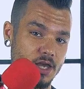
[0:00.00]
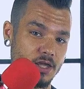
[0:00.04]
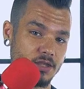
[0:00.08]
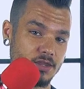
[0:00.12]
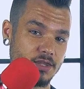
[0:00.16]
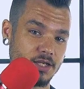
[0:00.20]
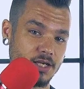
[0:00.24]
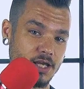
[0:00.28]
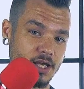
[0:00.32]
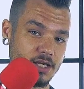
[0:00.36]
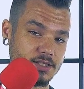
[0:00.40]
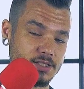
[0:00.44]

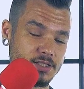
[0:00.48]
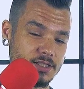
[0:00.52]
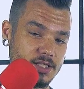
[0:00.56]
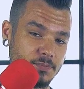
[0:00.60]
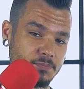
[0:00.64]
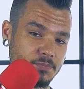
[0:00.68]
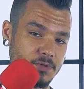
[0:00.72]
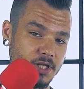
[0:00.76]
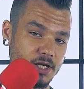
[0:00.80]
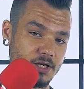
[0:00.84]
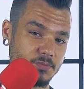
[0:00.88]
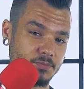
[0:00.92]
The next
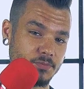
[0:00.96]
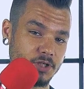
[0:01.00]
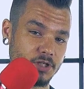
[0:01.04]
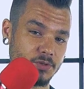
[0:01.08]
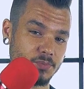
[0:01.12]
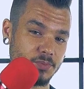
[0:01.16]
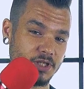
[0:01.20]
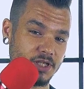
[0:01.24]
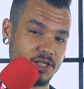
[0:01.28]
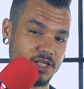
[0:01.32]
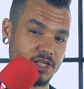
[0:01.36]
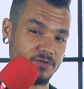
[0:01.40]
tip that I'm going to
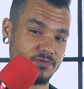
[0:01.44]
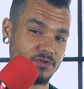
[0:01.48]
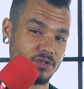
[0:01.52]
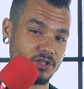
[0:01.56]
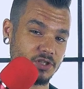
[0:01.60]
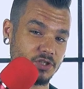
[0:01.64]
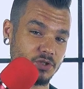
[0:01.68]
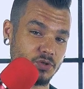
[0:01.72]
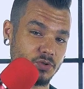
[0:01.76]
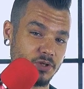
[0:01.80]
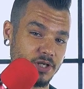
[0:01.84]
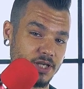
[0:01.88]
be giving
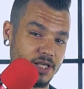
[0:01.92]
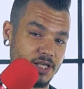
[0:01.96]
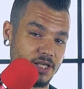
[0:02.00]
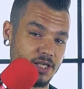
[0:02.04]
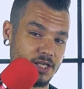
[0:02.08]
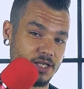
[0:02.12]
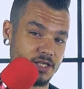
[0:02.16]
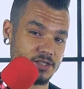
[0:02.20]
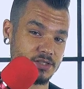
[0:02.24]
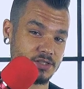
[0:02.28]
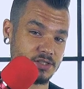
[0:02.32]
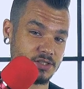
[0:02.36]
you
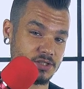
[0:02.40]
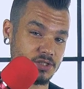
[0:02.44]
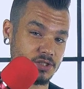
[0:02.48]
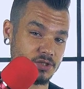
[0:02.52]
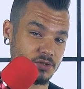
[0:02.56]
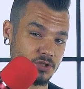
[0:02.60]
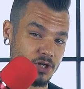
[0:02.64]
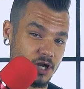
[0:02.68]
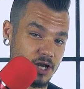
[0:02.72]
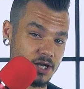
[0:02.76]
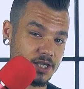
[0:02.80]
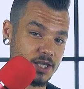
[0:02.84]
is to
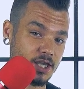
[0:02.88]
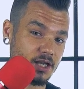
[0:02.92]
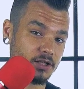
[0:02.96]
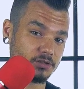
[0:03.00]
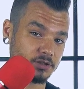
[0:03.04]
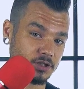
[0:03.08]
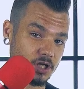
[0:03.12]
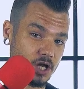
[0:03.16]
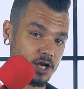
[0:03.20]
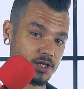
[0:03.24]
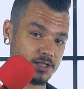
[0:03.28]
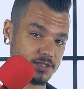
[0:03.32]
not get
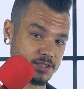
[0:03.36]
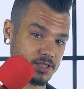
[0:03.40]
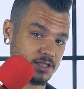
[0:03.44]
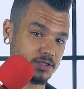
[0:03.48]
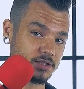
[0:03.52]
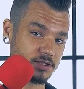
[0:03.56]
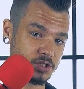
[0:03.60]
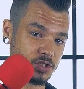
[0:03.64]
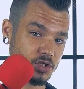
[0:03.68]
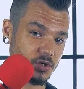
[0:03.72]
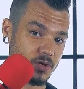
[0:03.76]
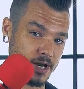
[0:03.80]
locked
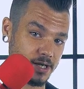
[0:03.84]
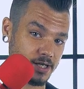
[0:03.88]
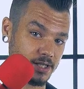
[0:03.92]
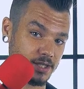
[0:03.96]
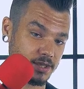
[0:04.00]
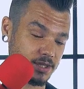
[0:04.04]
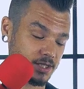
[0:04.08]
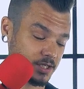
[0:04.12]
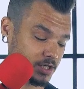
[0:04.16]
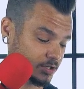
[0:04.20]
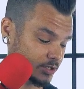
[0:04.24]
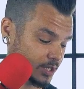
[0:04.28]
into
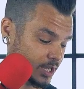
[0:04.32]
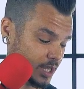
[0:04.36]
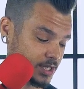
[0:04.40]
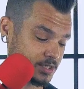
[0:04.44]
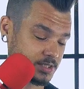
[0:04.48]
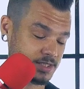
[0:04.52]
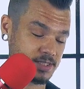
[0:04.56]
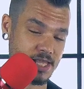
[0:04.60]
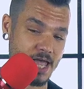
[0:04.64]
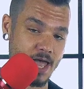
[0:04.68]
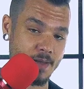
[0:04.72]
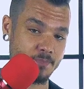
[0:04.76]
anything, okay?
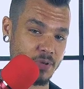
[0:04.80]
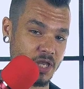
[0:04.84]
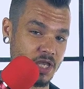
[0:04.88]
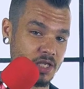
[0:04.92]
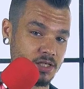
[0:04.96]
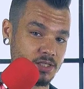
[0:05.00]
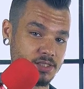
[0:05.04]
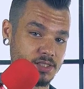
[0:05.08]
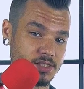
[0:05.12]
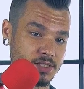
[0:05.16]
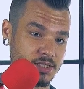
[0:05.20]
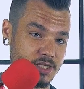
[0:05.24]
Slap
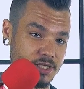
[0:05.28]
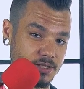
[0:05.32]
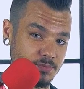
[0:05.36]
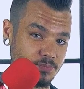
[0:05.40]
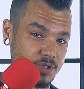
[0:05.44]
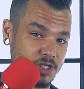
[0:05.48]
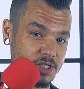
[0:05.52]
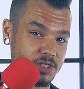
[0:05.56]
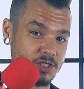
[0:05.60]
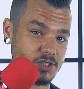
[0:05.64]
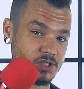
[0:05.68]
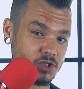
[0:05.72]
bass can
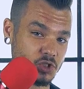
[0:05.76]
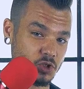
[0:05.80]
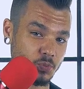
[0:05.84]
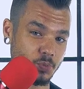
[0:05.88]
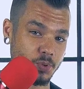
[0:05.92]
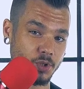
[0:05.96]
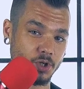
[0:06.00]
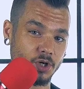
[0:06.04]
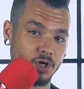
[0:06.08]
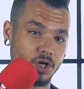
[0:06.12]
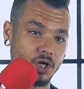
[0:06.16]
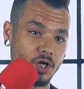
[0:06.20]
be
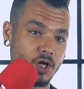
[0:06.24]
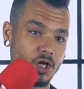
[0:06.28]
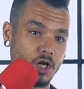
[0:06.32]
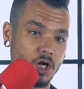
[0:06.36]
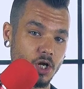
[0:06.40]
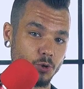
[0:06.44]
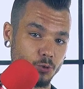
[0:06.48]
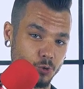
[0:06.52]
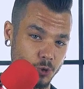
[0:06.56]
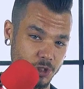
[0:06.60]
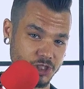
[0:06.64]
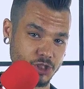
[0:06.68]
super
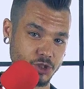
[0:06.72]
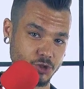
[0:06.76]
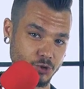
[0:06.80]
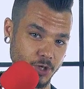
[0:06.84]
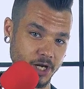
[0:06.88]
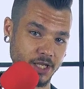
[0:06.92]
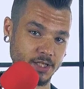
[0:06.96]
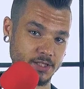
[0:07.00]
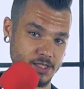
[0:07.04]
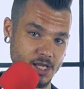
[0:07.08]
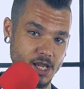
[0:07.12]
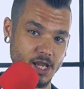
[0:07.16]

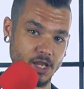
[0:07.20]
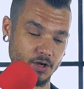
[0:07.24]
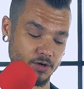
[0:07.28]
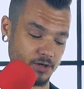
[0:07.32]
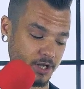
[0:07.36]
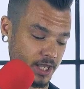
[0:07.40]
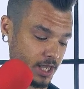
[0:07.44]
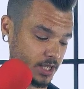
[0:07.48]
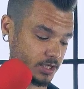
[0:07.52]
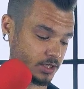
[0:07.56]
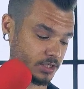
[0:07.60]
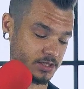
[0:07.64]
restricting,
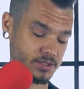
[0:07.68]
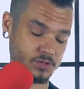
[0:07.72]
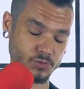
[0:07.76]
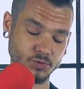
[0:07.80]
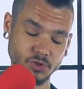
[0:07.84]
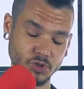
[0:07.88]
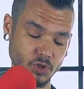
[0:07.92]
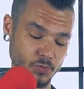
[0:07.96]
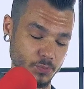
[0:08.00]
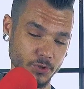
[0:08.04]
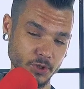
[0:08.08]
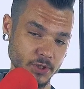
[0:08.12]
okay? It's
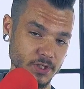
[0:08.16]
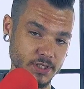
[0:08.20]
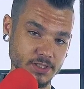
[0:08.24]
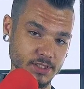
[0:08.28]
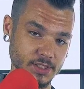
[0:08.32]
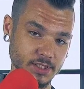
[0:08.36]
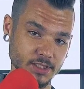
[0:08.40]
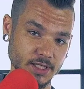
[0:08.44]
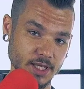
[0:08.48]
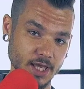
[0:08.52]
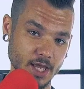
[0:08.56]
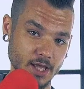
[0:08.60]
super
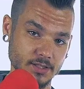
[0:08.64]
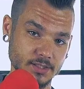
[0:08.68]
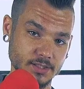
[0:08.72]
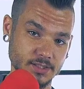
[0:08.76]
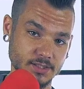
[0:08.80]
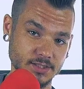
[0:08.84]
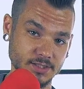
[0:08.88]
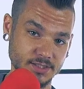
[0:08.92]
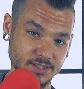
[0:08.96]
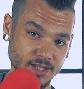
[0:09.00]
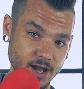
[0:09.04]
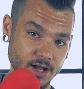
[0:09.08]
easy to get
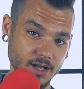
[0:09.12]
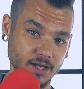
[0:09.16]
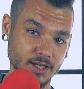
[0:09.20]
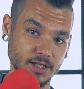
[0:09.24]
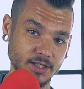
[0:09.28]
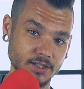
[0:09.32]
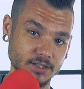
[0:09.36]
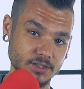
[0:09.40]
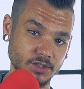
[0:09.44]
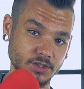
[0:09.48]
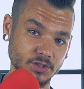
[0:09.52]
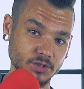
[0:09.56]
stuck
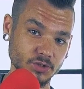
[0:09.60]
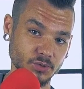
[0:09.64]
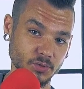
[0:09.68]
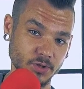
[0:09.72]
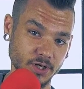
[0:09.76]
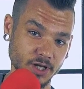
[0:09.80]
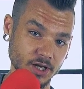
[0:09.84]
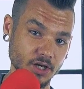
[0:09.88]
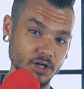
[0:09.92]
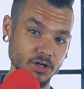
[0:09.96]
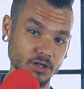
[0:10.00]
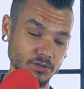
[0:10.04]
into what
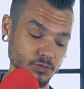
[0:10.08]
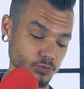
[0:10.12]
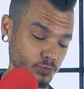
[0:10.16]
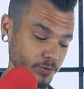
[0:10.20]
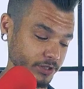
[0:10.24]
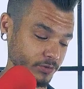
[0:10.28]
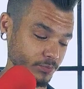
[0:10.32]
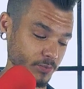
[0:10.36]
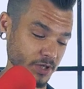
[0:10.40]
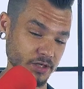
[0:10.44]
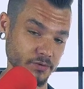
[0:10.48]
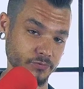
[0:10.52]
I call the
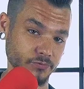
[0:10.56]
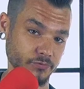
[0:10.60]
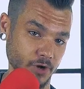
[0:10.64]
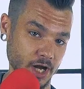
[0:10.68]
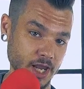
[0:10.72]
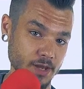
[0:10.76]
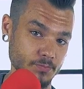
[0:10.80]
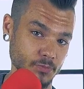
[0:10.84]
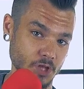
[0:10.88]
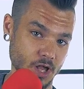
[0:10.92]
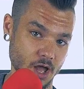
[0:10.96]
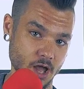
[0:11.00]
rhythmic
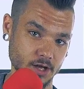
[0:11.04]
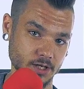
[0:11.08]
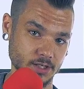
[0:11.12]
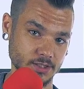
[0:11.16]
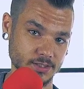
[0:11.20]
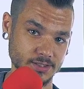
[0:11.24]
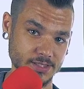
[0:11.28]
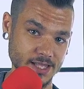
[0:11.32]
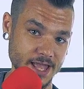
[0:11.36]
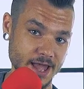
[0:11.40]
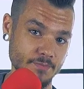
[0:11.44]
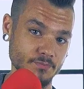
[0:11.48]
frame lock, a
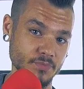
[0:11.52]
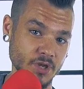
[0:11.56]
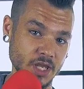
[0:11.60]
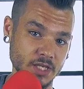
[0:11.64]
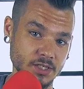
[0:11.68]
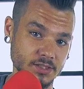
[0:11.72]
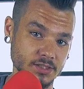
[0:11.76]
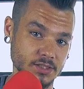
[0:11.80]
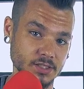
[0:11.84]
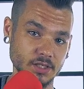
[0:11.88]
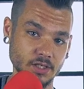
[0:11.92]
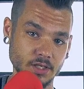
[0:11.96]
slap
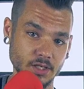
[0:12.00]
bass.